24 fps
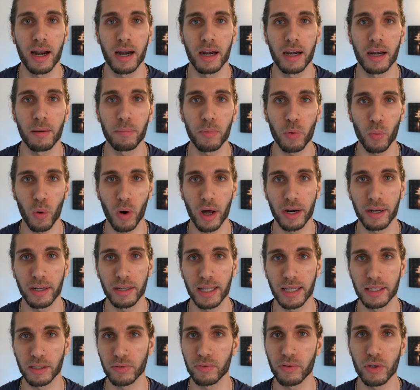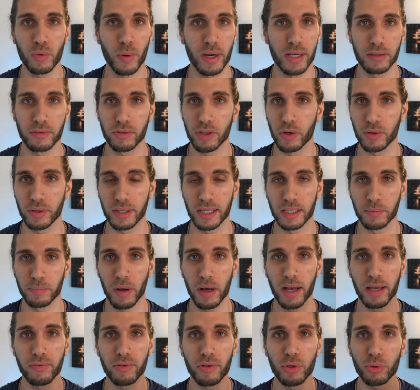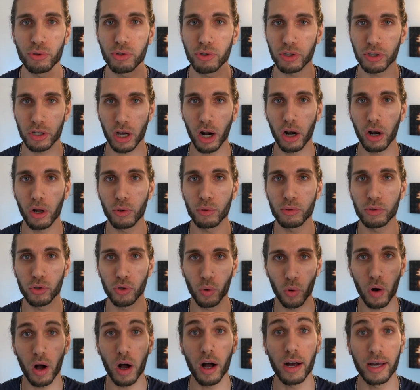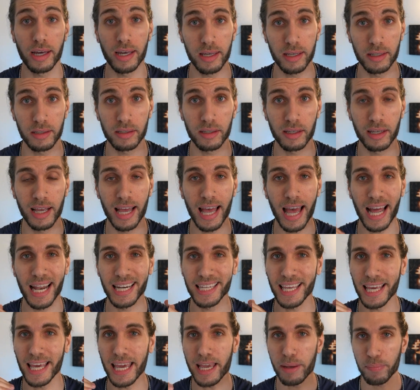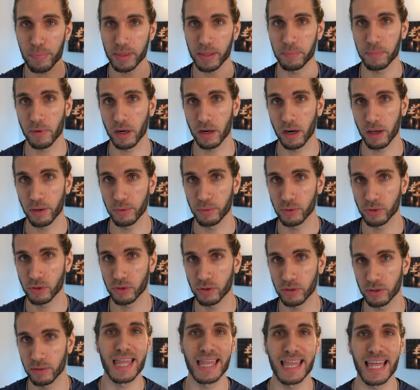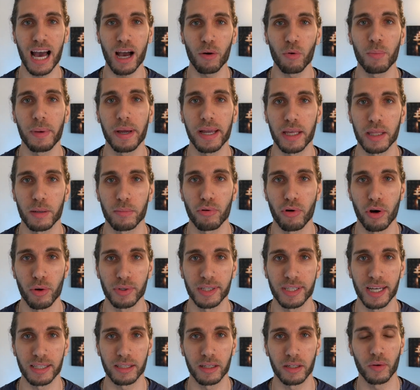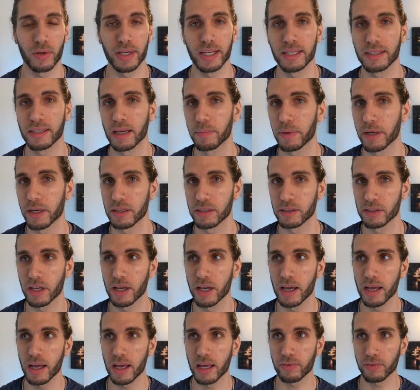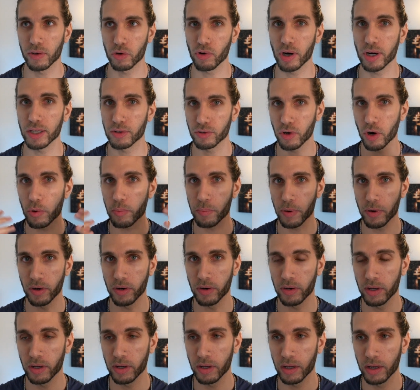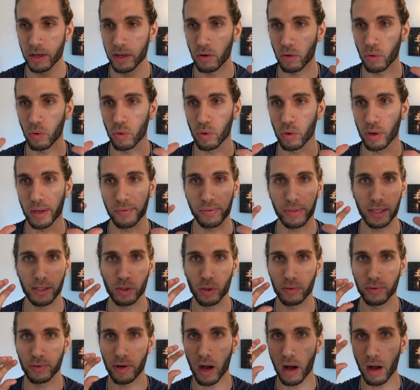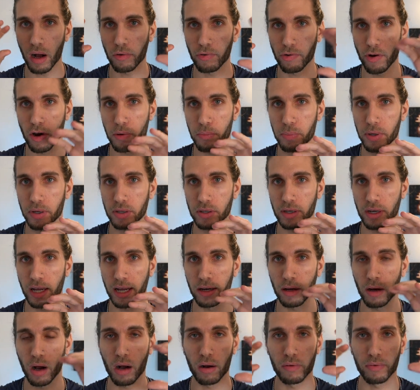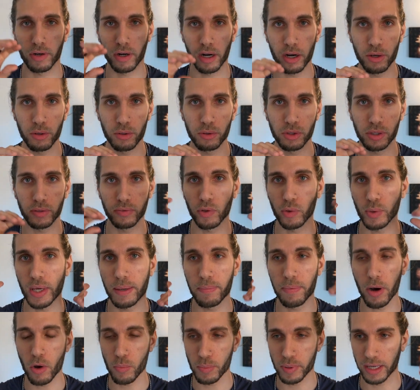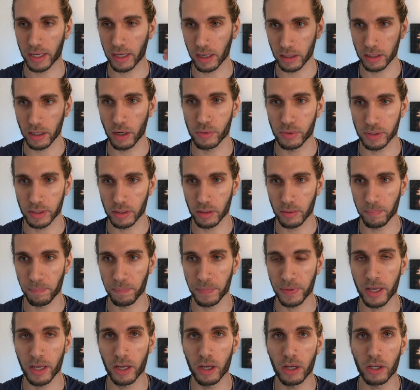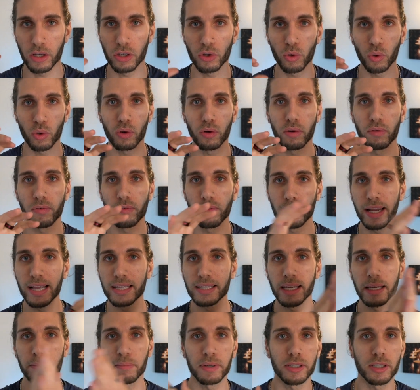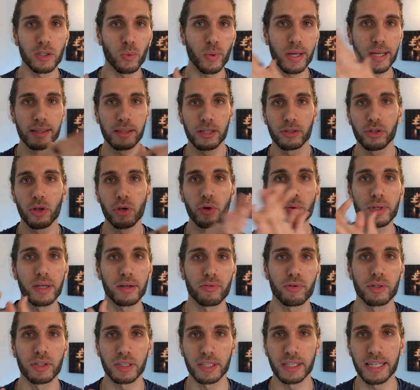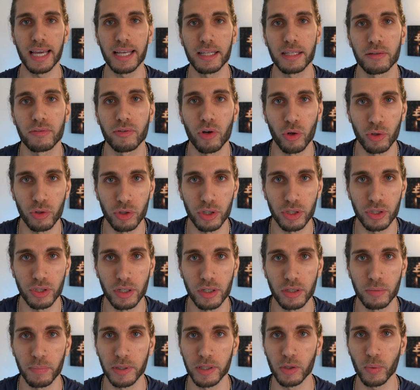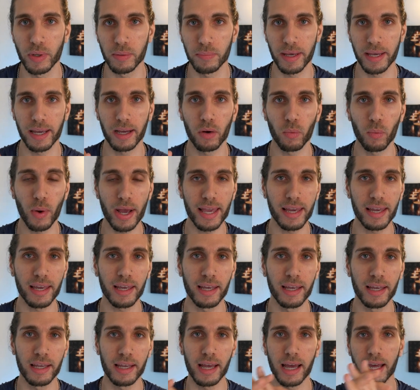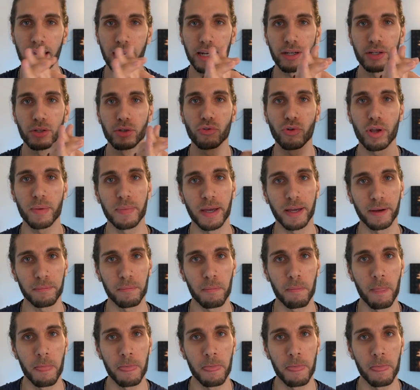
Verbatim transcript: Number one, there's a few ways of doing this, but if you just close your eyes and keep them closed, that will make the process a lot easier because if your eyes are open, or if they're sort of half open and half closed, if you keep opening and closing them, you're flitting between the two different states of consciousness consciousness, between being awake and dreaming.